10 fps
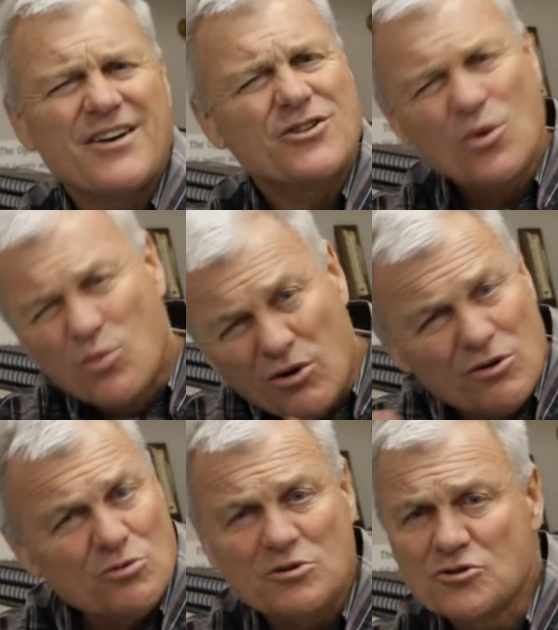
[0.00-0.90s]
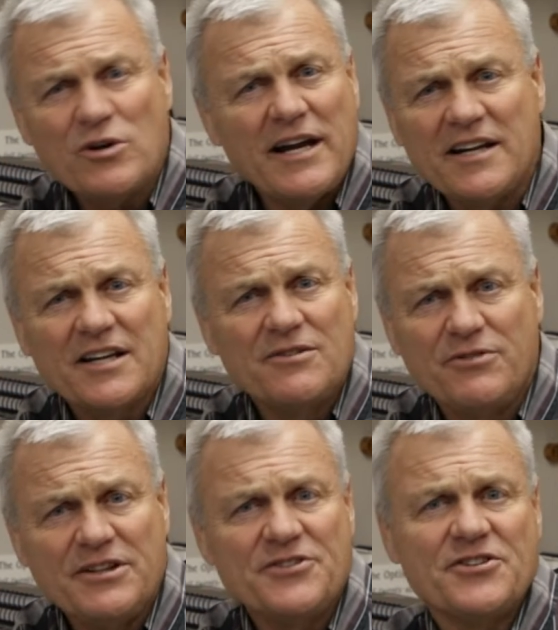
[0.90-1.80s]
The world will try to
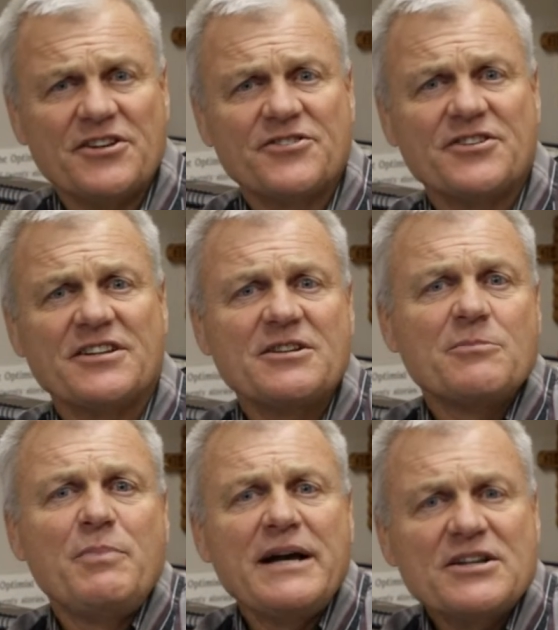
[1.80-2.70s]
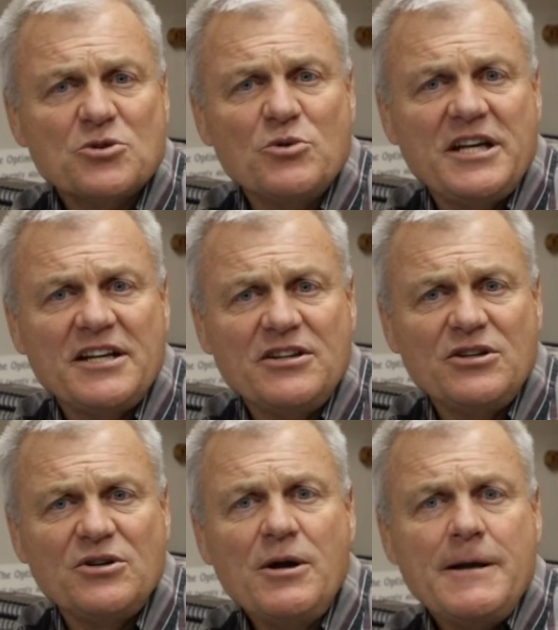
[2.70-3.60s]
convince us that the best we can
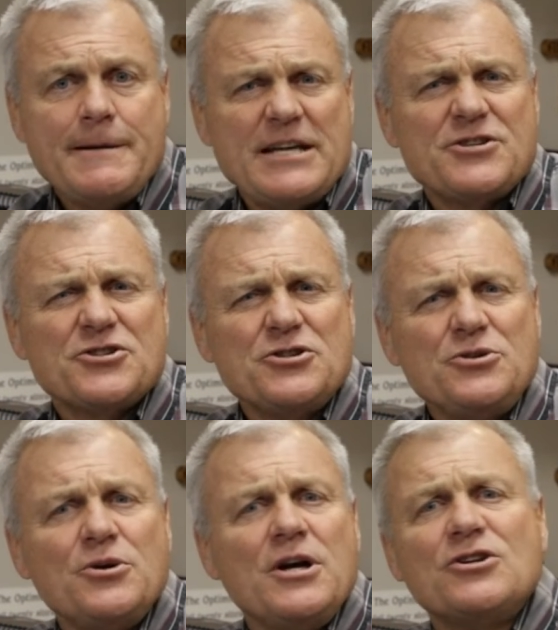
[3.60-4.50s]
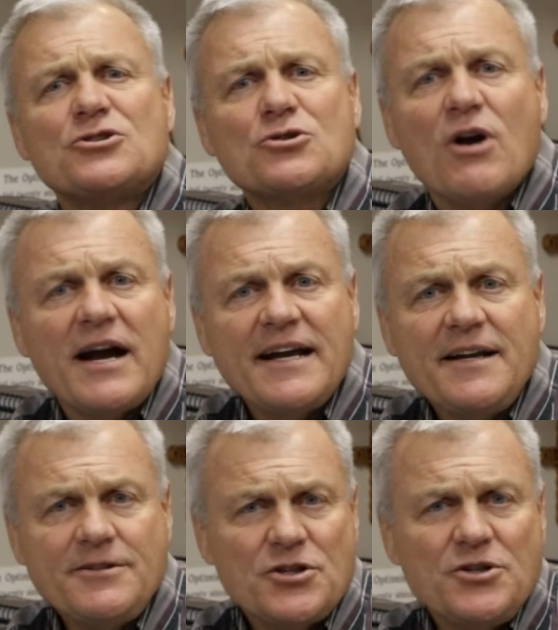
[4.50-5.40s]
do is to
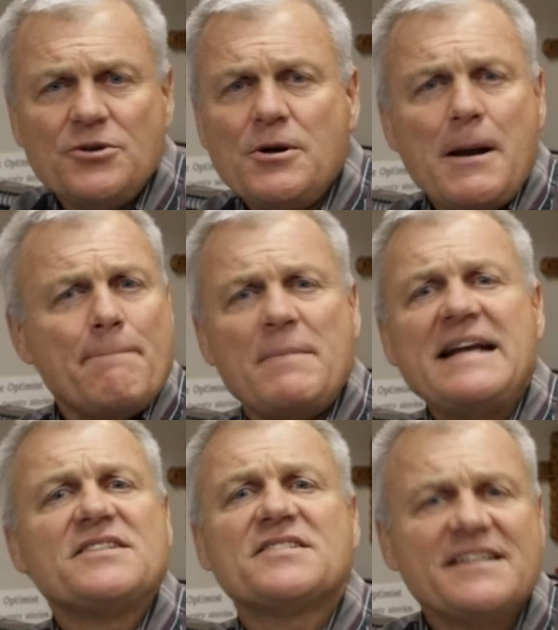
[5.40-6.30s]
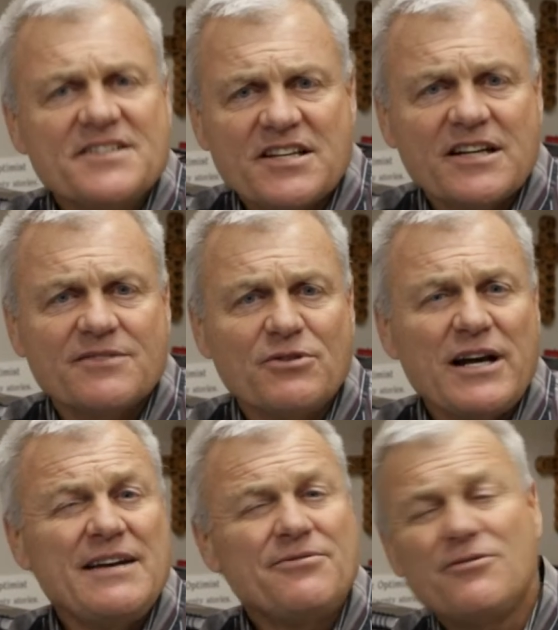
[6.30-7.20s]
try to make sense out of
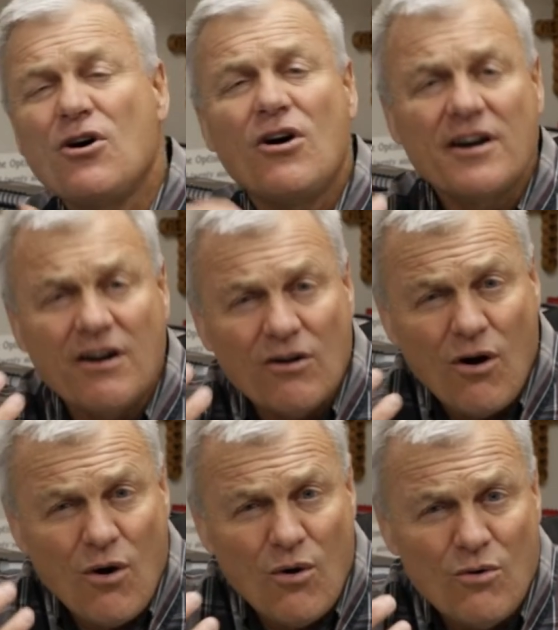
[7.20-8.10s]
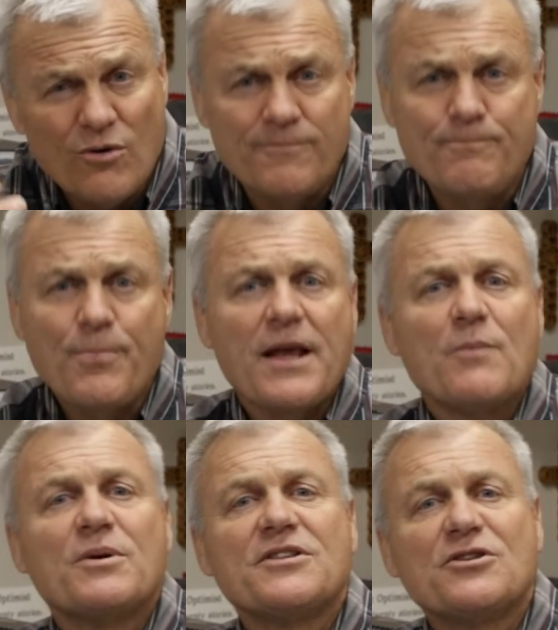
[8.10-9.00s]
life on our own.
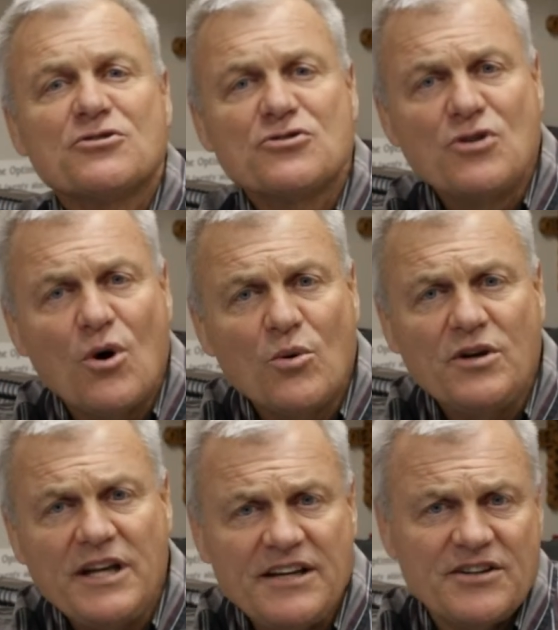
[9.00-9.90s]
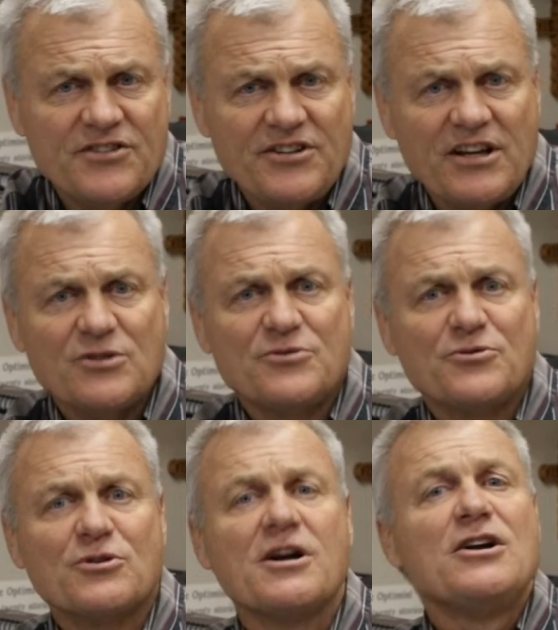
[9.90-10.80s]
But there's no need to settle
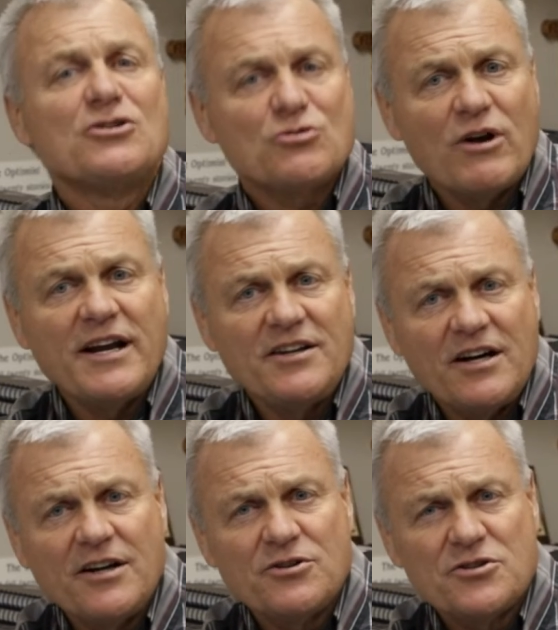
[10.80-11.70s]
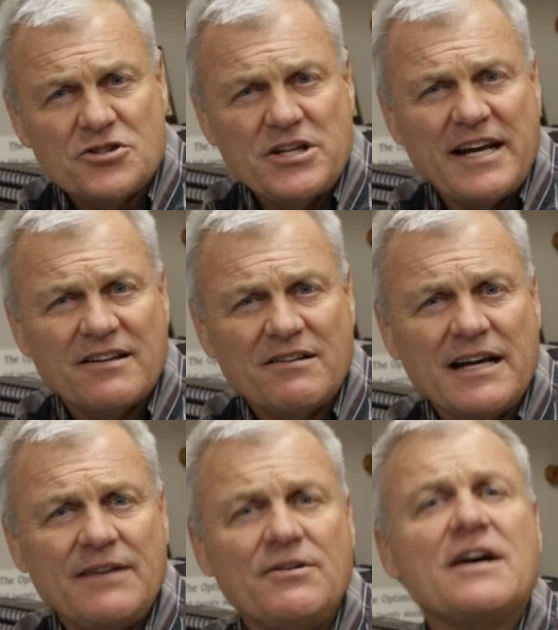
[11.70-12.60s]
for trying to understand
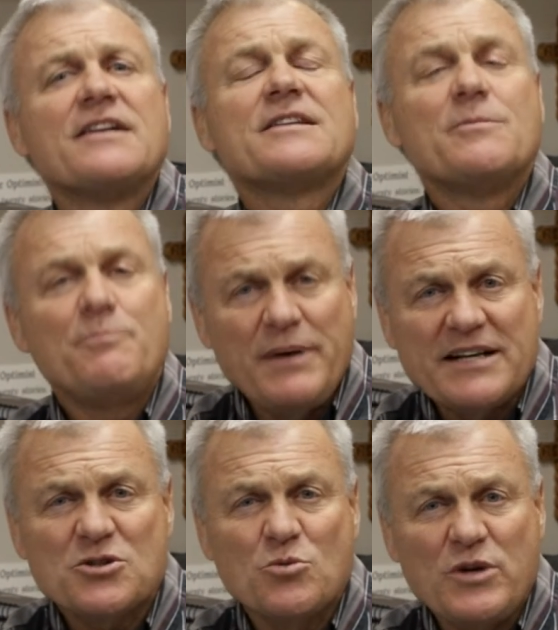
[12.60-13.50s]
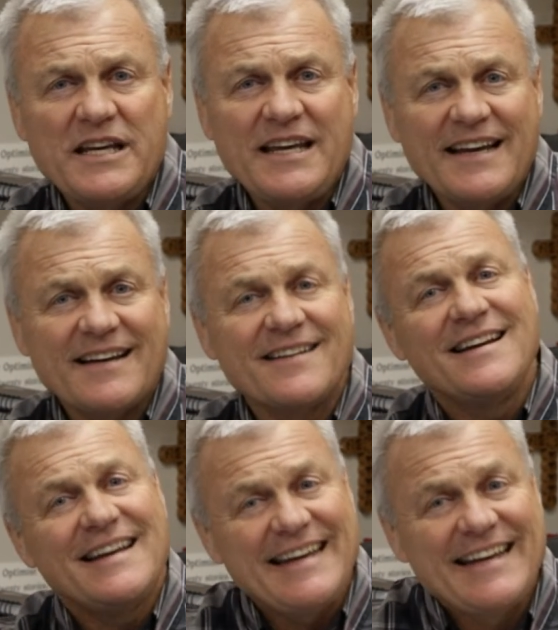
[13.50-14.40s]
life the best we can
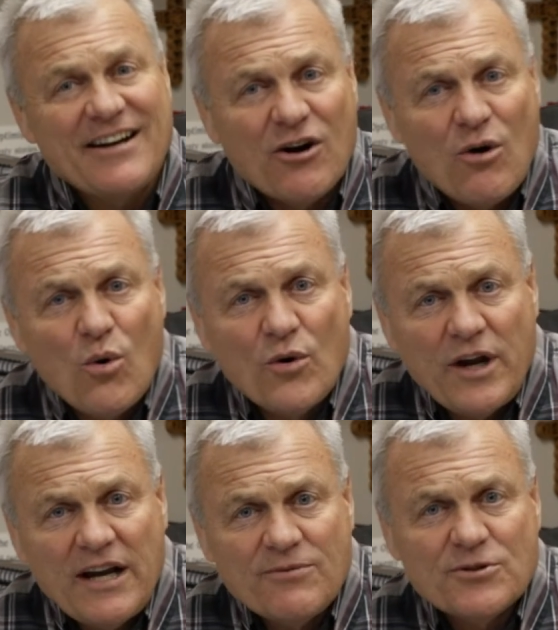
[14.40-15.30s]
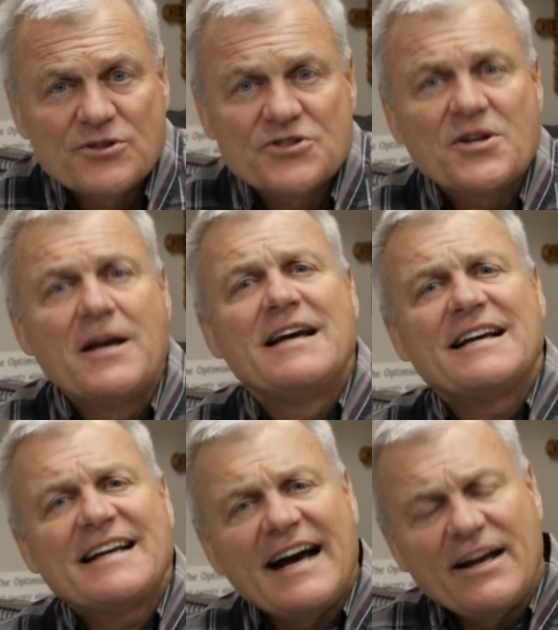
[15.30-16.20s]
in our own efforts.
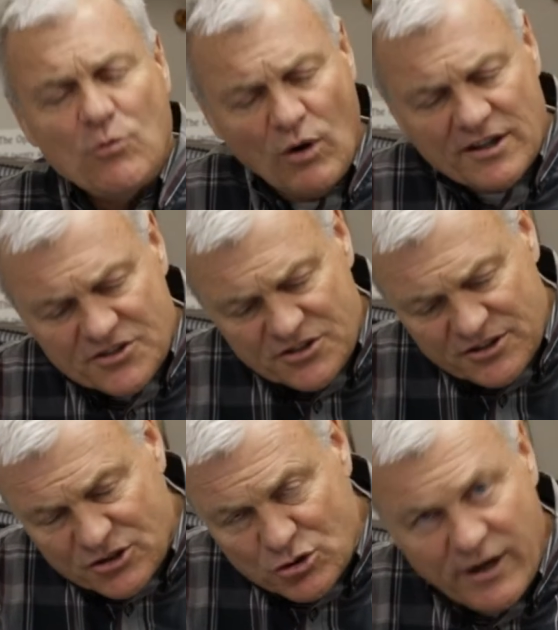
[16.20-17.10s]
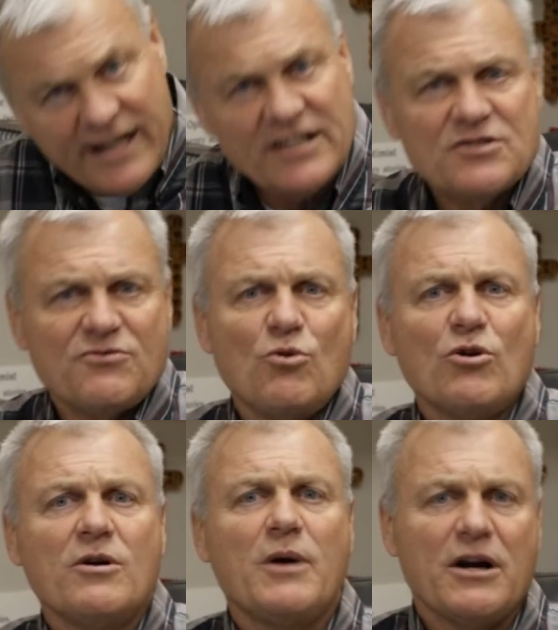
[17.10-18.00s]
God wants to
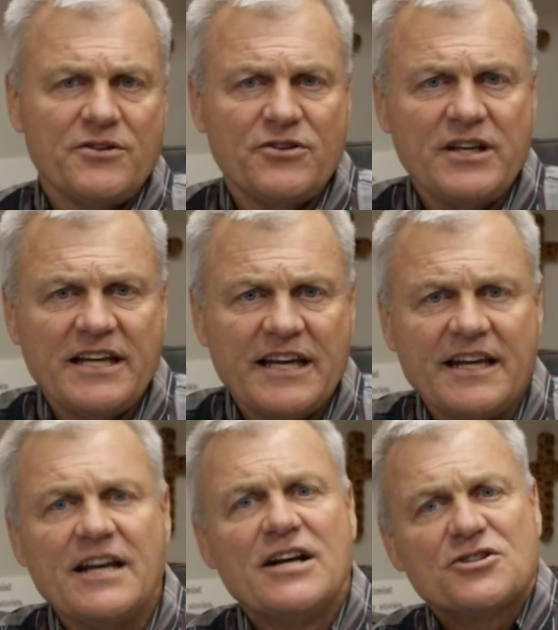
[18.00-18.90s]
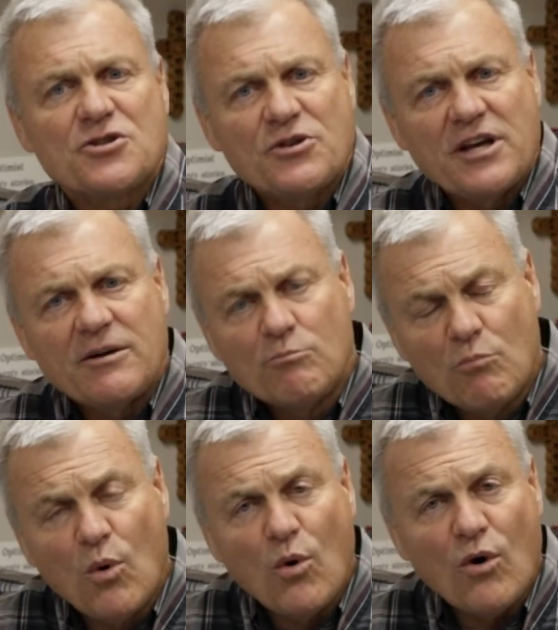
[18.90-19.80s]
transform our thinking so that
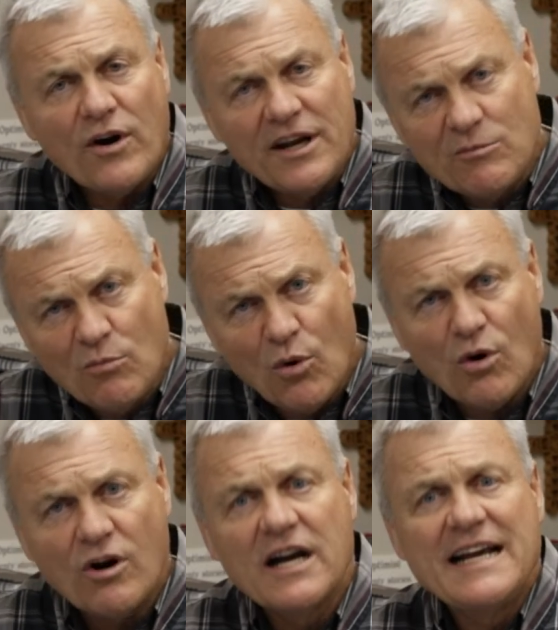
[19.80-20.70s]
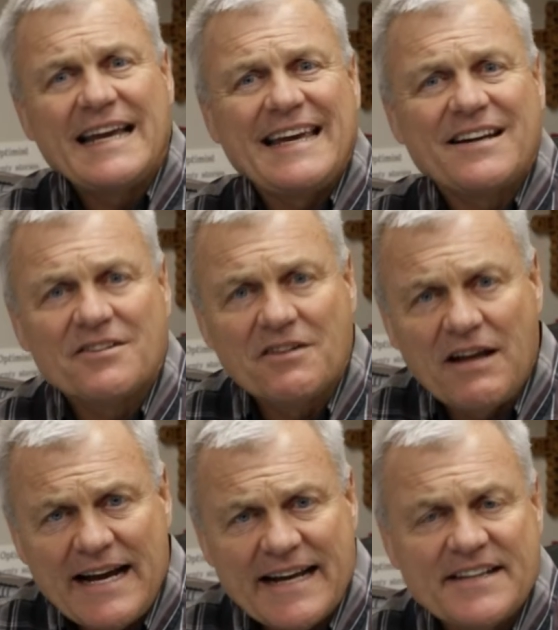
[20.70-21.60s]
more and more it
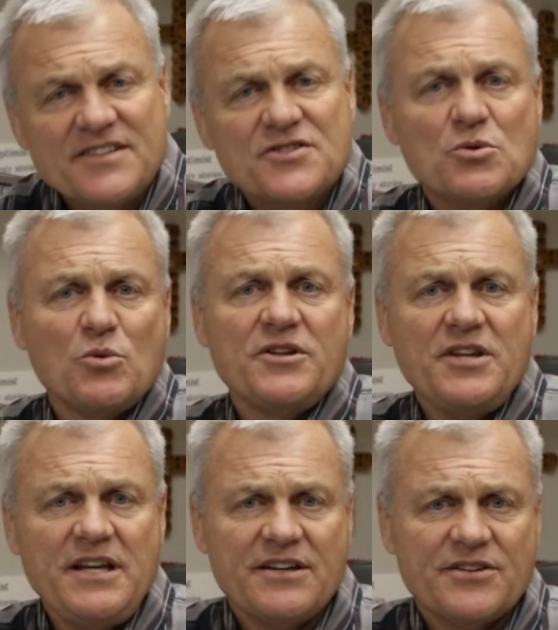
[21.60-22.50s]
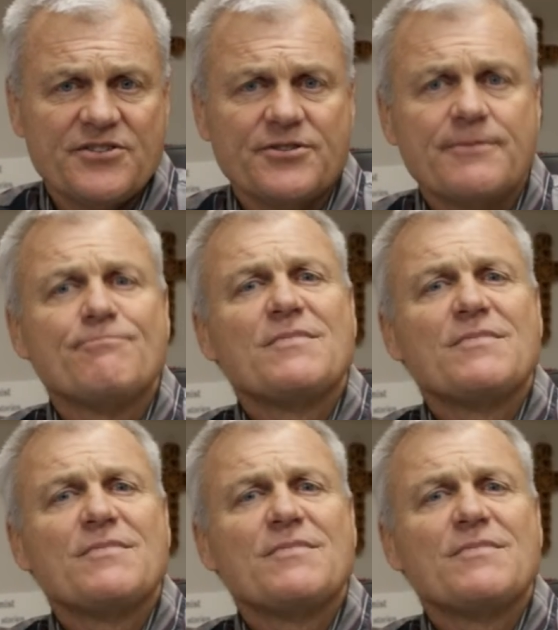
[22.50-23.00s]
aligns with His.